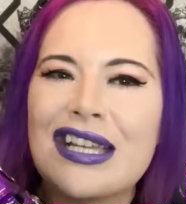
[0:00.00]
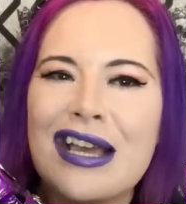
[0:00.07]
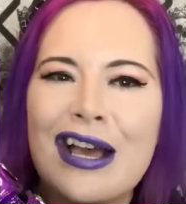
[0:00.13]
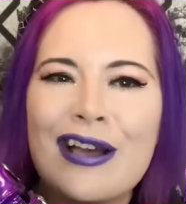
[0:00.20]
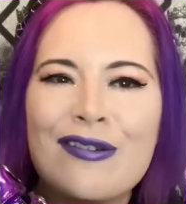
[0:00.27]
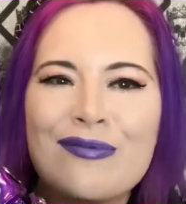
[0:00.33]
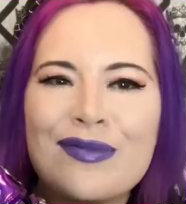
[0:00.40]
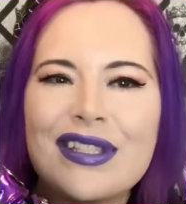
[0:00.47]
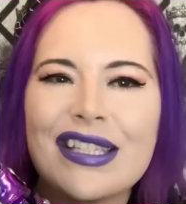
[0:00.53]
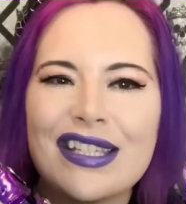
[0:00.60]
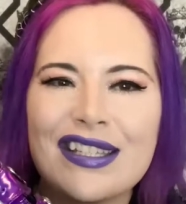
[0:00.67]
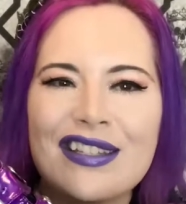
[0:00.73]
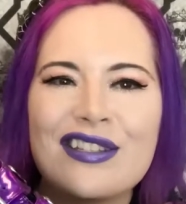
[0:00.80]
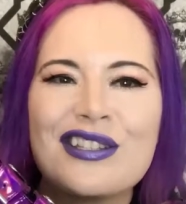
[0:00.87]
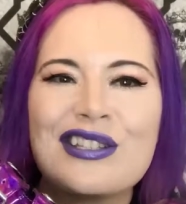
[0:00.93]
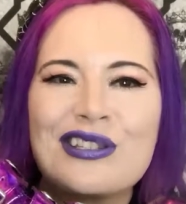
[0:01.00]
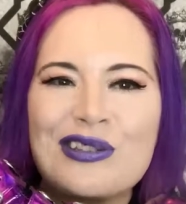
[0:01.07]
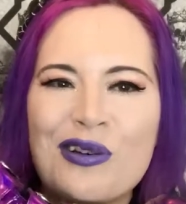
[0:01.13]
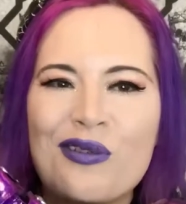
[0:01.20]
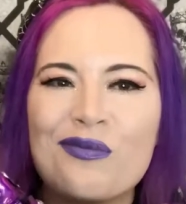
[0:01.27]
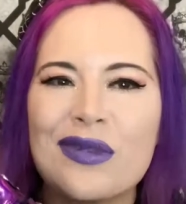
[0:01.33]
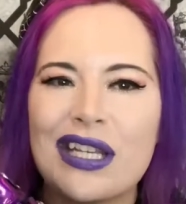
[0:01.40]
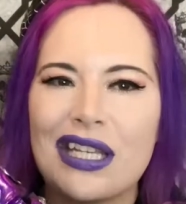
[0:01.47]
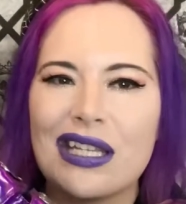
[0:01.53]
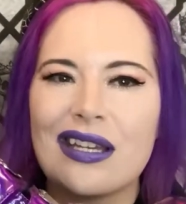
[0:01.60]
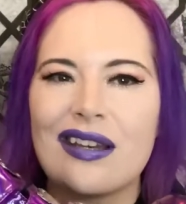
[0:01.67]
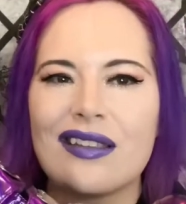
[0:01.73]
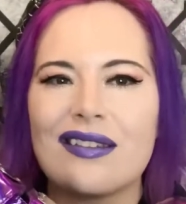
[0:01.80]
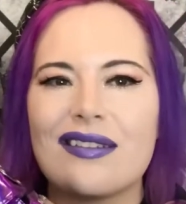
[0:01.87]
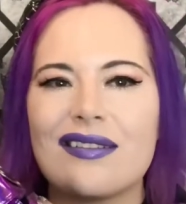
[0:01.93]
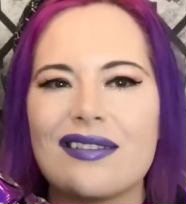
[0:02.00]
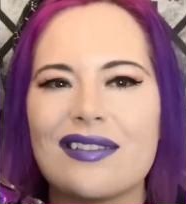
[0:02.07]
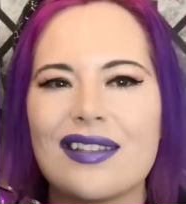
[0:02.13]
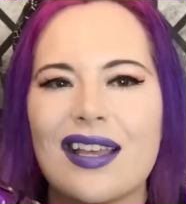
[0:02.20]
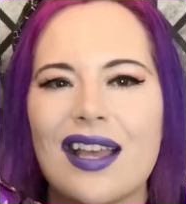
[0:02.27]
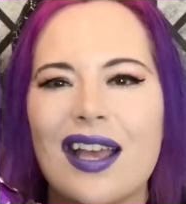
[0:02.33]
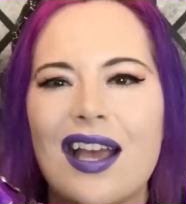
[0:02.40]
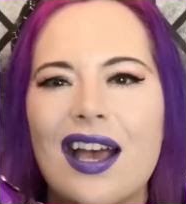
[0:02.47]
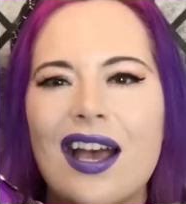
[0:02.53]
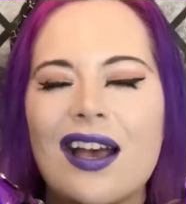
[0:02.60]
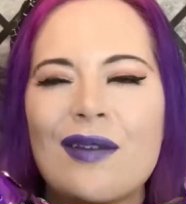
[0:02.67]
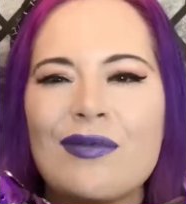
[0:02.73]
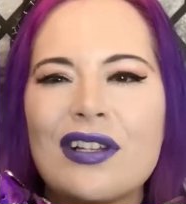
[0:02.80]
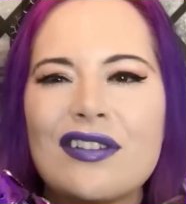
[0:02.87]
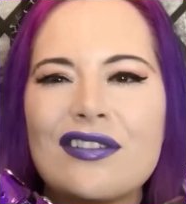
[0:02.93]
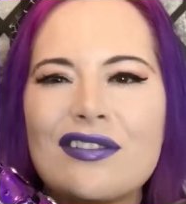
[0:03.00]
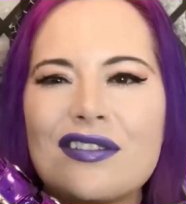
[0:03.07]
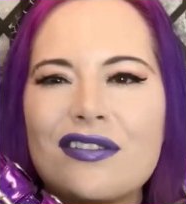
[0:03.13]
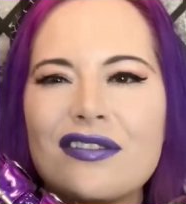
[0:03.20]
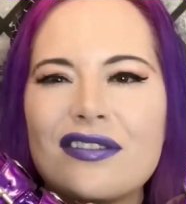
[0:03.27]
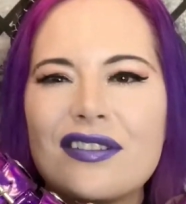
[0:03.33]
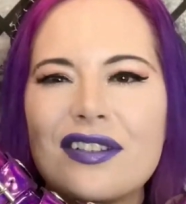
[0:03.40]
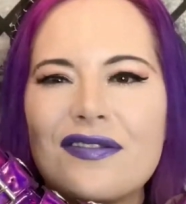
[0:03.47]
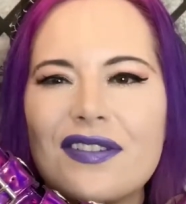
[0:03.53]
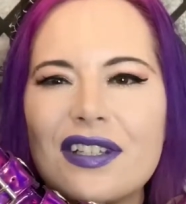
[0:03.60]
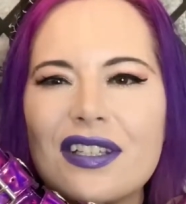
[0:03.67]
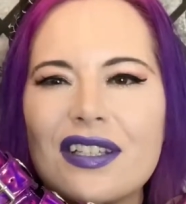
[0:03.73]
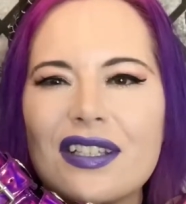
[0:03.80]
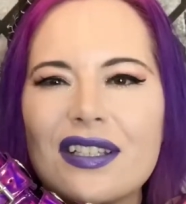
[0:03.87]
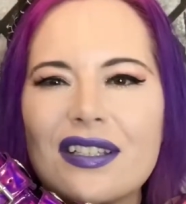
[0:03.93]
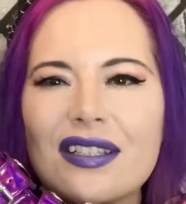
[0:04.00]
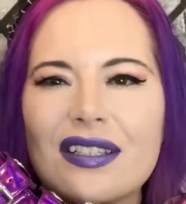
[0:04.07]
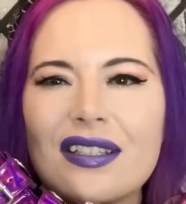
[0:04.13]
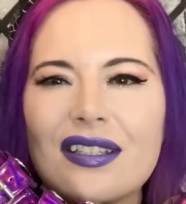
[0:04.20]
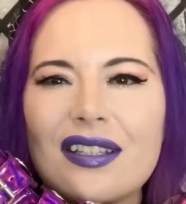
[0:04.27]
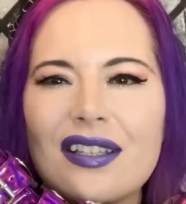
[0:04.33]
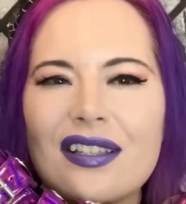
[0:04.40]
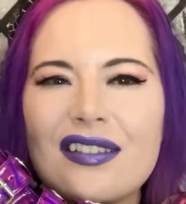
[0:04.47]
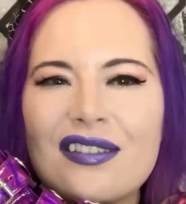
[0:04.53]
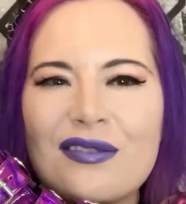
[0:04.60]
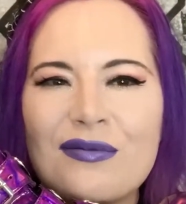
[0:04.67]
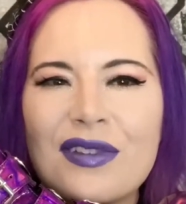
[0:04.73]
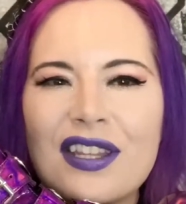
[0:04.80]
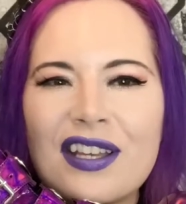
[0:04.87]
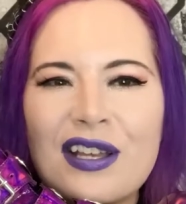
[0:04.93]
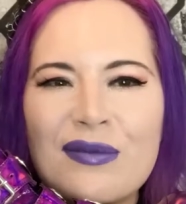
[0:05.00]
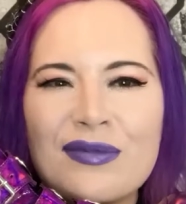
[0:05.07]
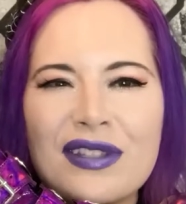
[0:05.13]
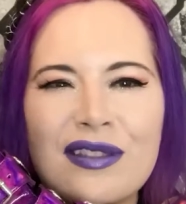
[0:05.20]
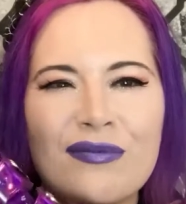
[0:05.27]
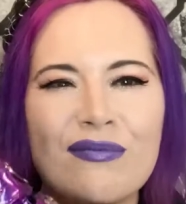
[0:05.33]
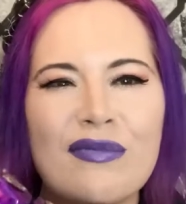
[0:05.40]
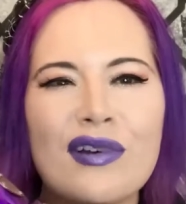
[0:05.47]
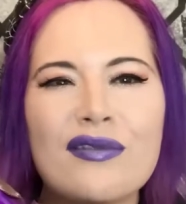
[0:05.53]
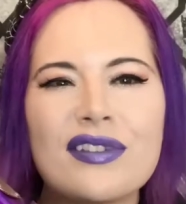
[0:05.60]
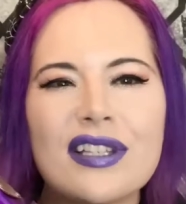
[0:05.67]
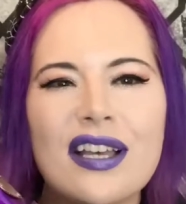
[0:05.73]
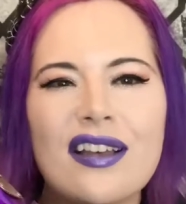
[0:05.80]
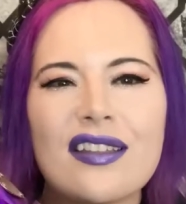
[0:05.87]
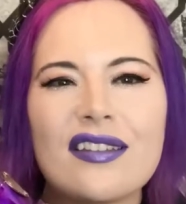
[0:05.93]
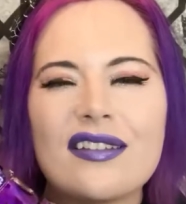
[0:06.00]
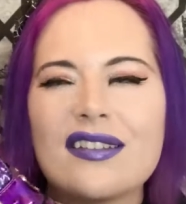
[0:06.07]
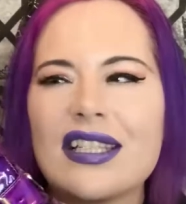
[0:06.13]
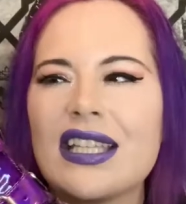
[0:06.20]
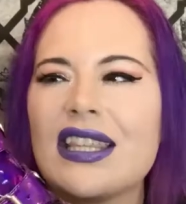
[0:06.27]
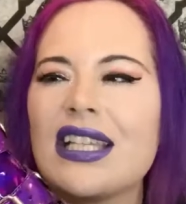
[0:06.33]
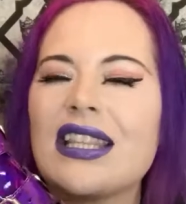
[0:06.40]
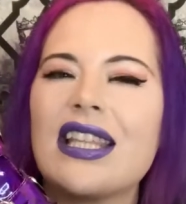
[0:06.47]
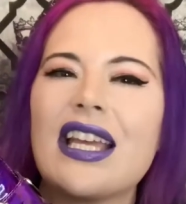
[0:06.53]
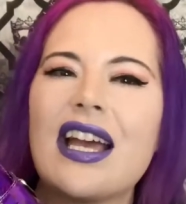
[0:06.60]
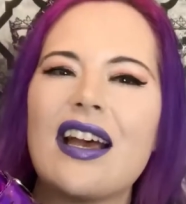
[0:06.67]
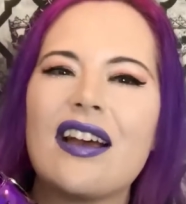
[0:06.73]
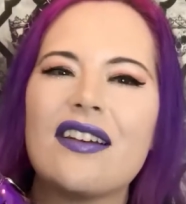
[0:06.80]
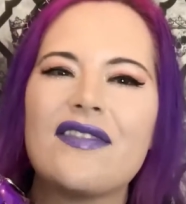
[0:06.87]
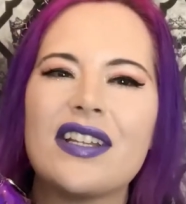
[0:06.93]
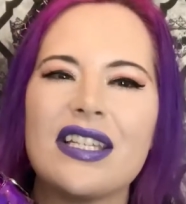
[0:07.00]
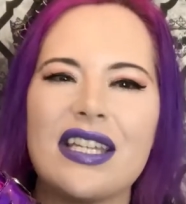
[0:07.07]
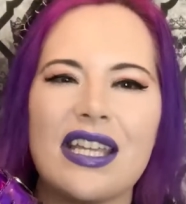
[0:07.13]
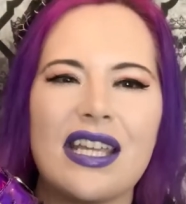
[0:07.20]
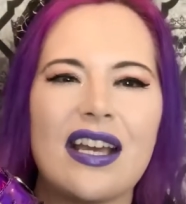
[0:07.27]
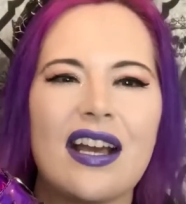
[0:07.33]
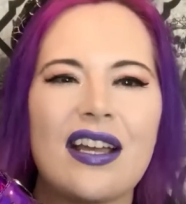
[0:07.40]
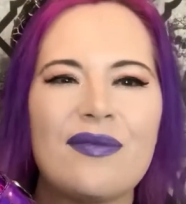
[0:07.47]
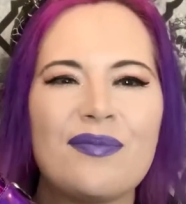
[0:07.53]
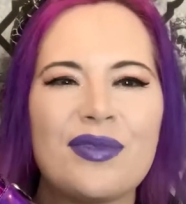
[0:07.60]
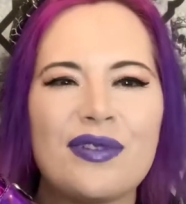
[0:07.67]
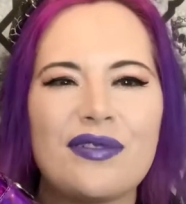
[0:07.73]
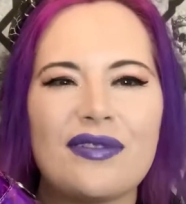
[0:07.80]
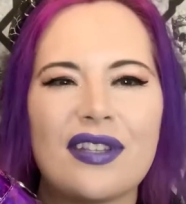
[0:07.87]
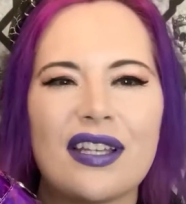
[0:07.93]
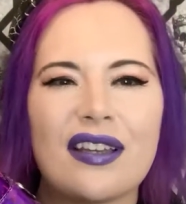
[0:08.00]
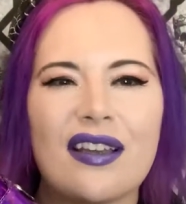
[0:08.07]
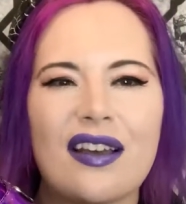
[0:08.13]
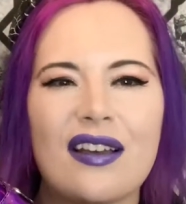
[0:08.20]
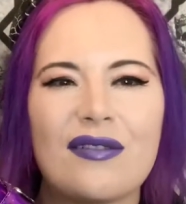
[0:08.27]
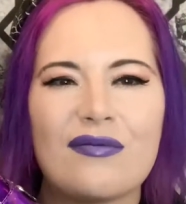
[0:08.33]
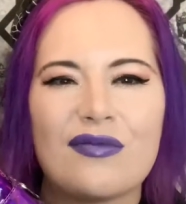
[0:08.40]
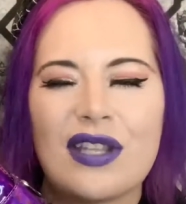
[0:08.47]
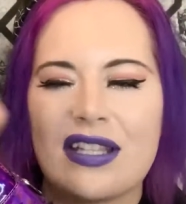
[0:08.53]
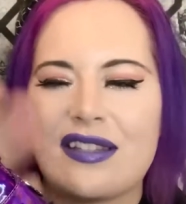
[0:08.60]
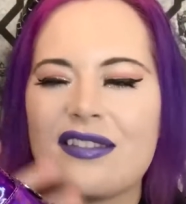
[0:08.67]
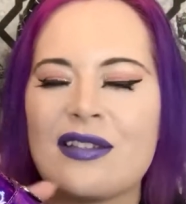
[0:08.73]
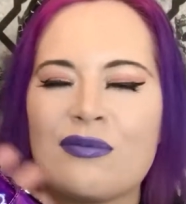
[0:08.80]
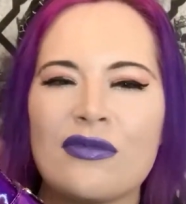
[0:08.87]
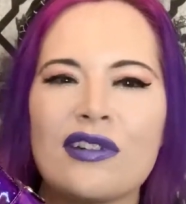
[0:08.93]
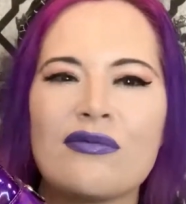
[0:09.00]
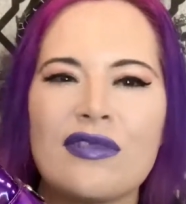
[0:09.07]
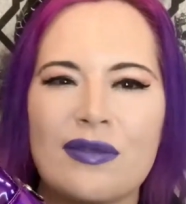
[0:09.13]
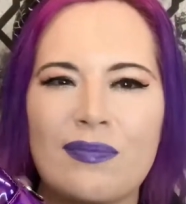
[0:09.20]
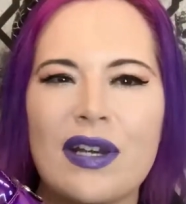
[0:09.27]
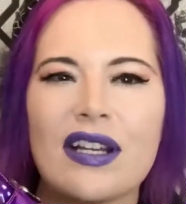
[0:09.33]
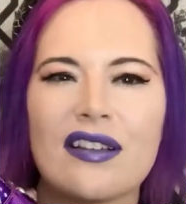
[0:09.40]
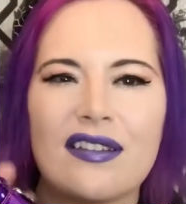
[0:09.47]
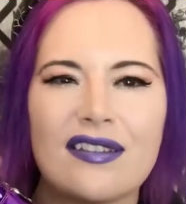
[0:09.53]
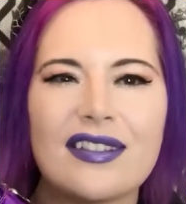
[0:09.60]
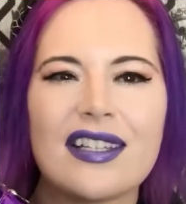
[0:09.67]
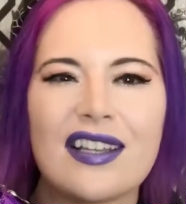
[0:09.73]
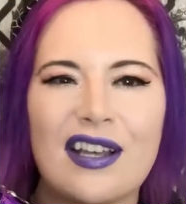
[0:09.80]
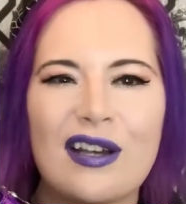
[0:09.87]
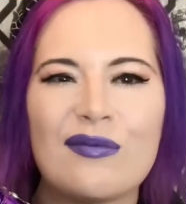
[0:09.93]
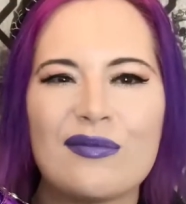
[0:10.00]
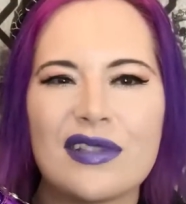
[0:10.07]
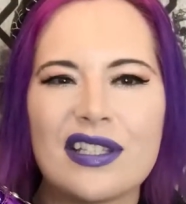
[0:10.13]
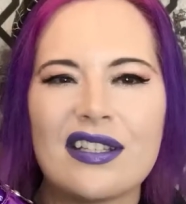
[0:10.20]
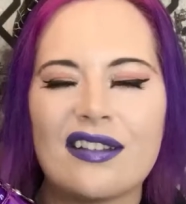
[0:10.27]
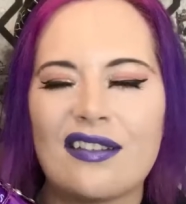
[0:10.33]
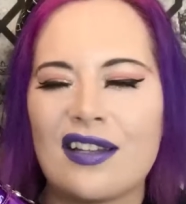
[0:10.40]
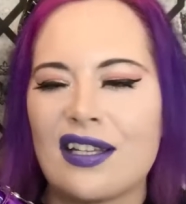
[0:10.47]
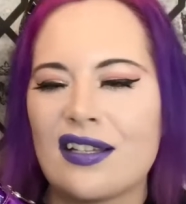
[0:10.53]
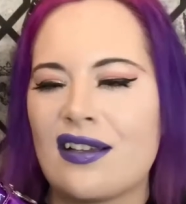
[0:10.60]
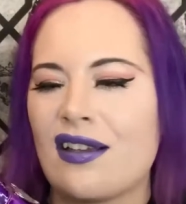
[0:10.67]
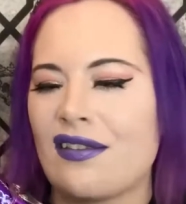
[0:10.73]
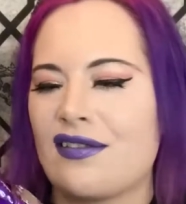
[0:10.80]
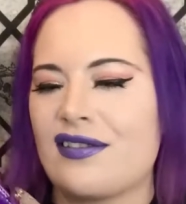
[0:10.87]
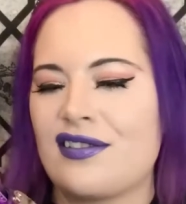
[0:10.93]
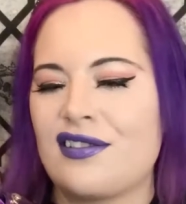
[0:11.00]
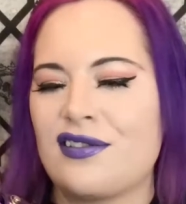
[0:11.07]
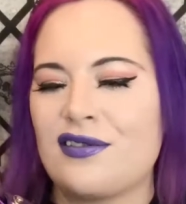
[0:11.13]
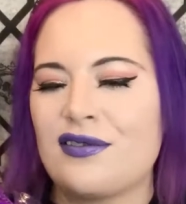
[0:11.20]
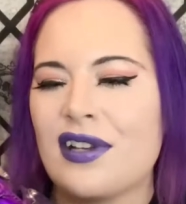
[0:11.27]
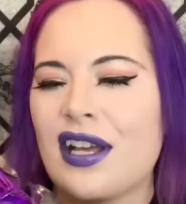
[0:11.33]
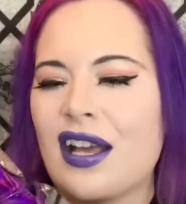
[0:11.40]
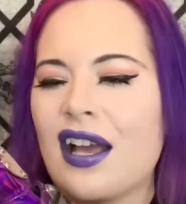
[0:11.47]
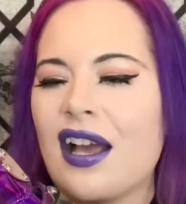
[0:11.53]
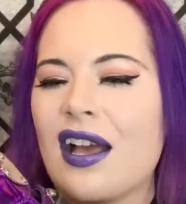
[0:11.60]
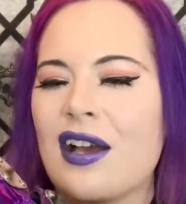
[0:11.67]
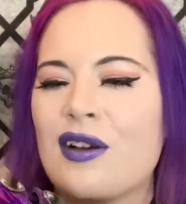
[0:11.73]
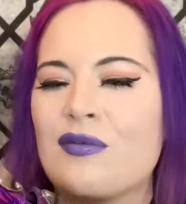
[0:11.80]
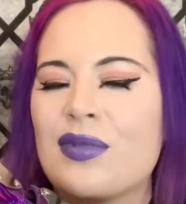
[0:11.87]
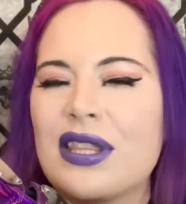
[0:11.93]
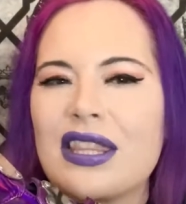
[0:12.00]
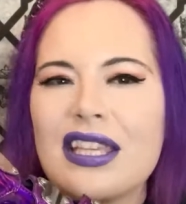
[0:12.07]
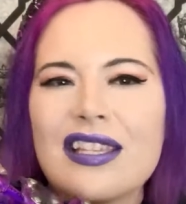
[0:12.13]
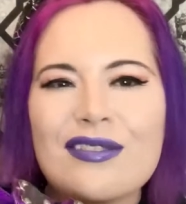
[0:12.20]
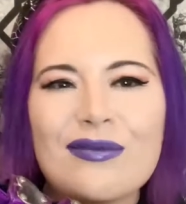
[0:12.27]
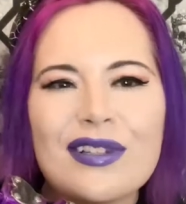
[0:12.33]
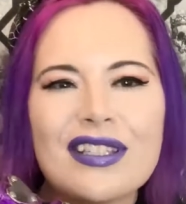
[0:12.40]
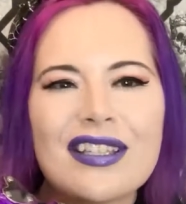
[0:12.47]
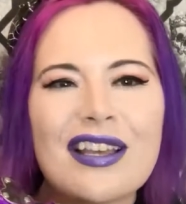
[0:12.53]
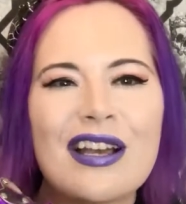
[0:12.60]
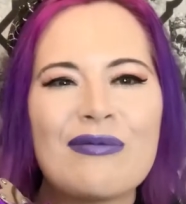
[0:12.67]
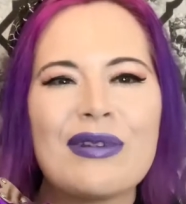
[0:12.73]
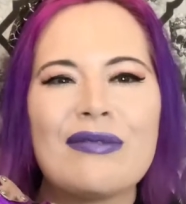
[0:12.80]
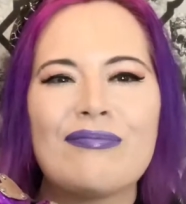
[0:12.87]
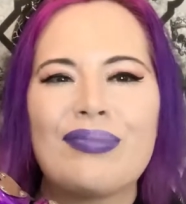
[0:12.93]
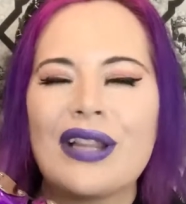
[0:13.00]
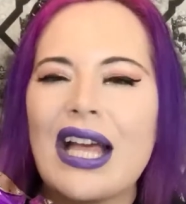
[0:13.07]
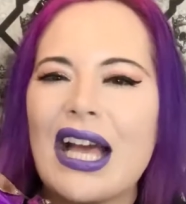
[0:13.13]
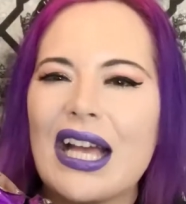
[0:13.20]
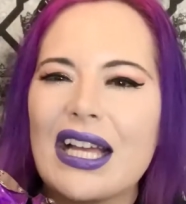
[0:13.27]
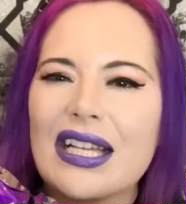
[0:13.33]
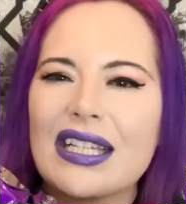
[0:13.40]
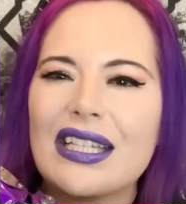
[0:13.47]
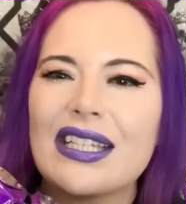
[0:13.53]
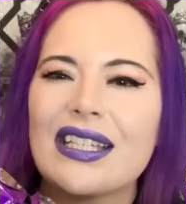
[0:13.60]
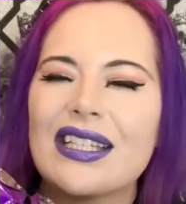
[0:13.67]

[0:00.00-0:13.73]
comes in so many colors. I'm not sure if it is the one that comes in the most colors. I think they have a knee-high boot that's similar with buckles that comes in a lot of colors too. But these ones come in black,